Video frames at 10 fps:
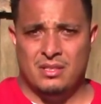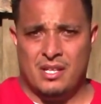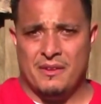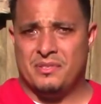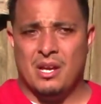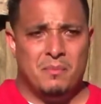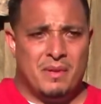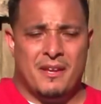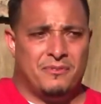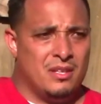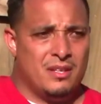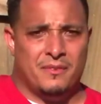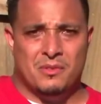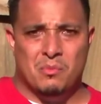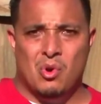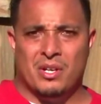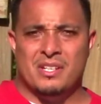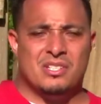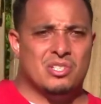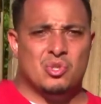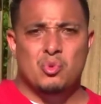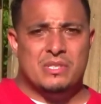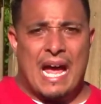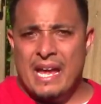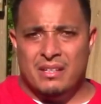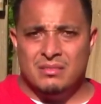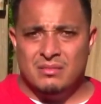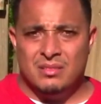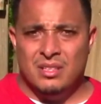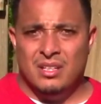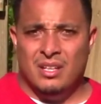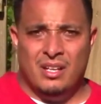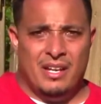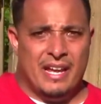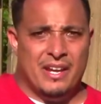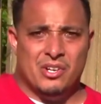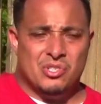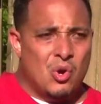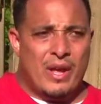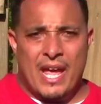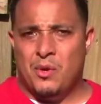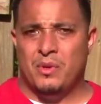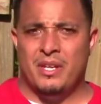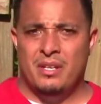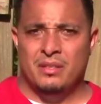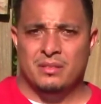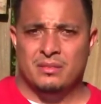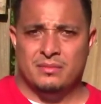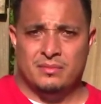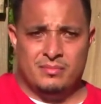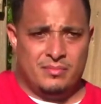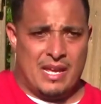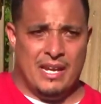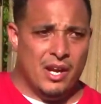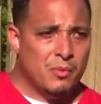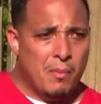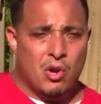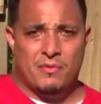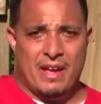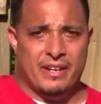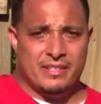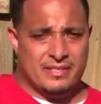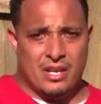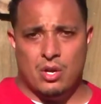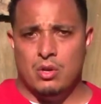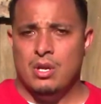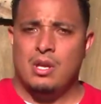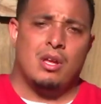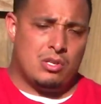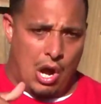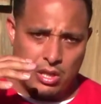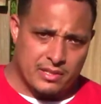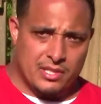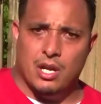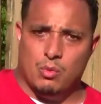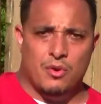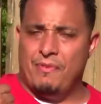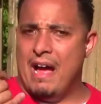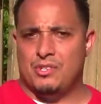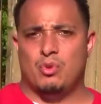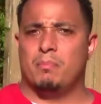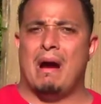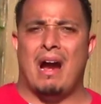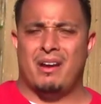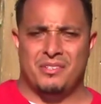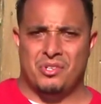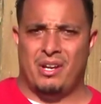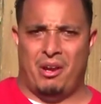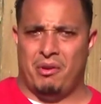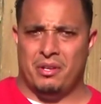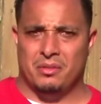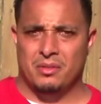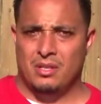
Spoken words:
If the mortgage is too tight and there's no equity and they're motivated to sell, call us up. We'll find you a buyer in your area.